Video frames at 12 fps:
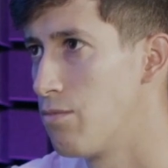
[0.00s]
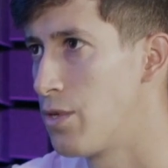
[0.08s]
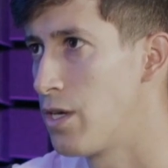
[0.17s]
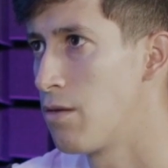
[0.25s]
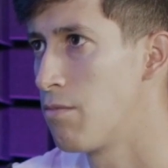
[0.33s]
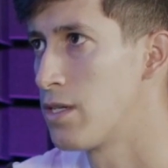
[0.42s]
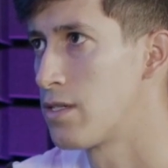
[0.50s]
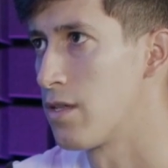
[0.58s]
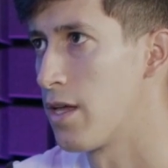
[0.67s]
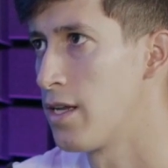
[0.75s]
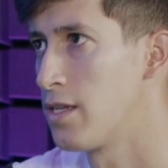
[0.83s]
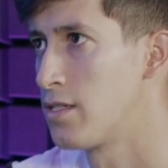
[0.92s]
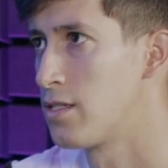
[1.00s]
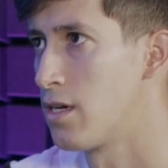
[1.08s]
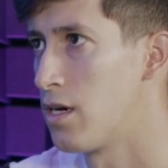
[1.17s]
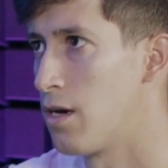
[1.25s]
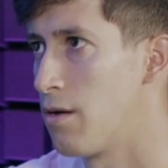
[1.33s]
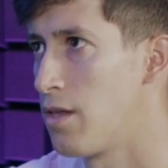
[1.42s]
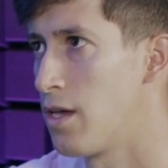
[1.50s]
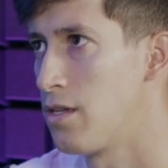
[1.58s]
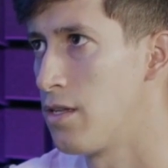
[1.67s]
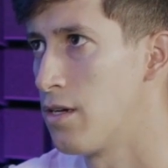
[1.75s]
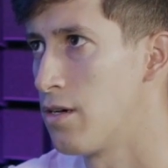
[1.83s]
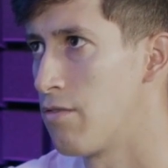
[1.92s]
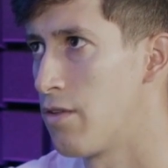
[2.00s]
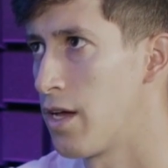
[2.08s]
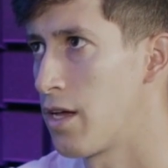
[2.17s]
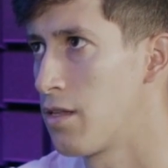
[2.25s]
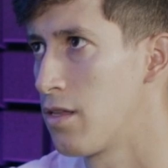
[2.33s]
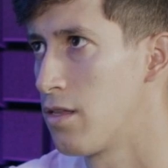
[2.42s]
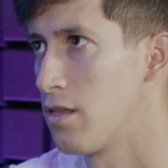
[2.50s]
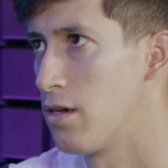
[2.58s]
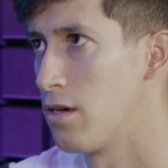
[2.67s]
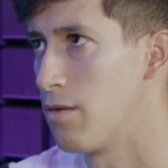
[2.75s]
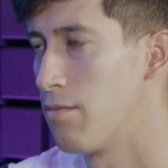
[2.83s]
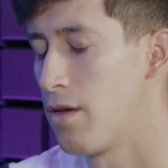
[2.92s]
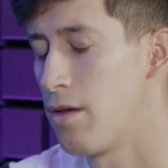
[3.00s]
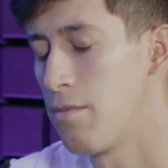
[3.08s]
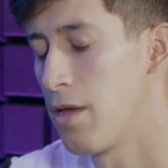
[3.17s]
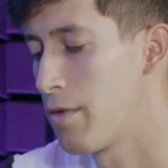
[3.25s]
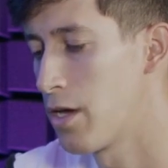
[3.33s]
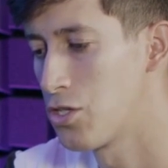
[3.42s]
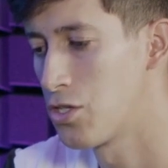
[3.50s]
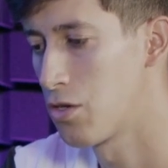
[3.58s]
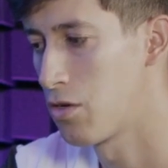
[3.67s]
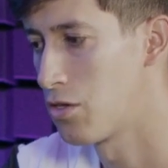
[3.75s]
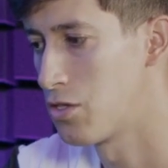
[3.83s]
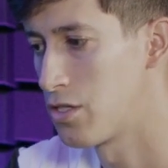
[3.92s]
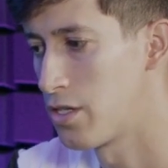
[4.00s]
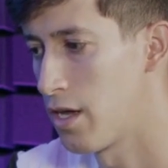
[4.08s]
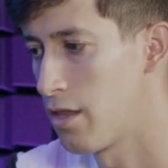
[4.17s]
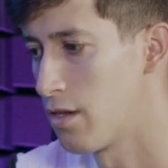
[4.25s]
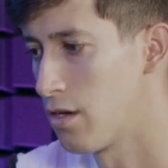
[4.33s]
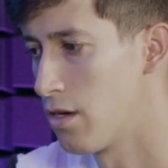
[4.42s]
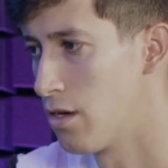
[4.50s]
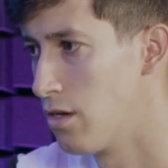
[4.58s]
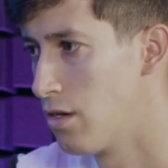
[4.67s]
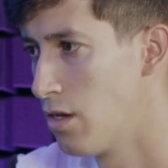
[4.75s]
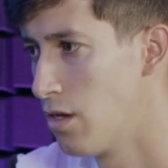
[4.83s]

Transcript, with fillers: being misled is uh, the idea of like the um, and maybe I just don't understand the